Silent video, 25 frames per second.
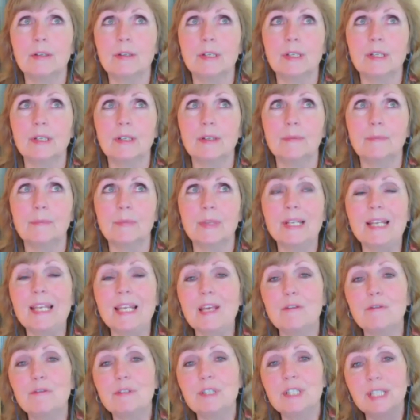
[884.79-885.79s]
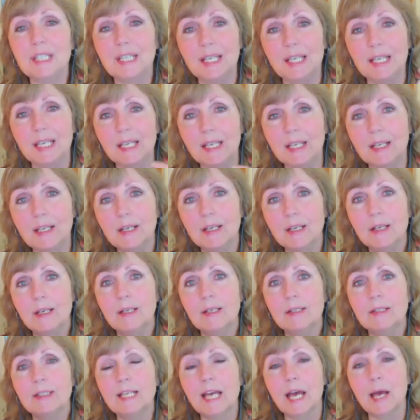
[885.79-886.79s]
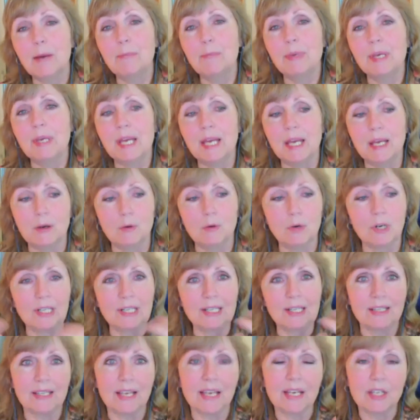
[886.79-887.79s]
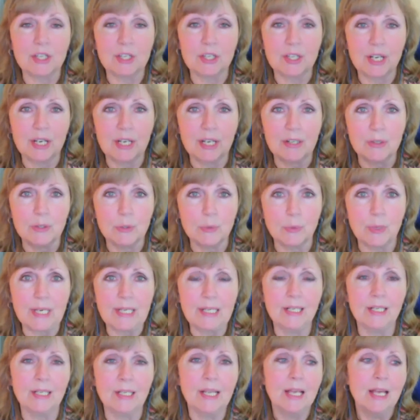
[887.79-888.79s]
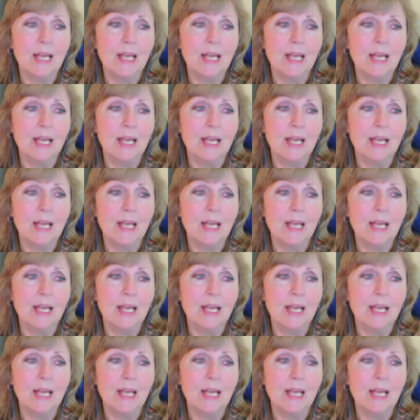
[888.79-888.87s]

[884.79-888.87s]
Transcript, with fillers: uh, an EFT tapping organization here in Sweden.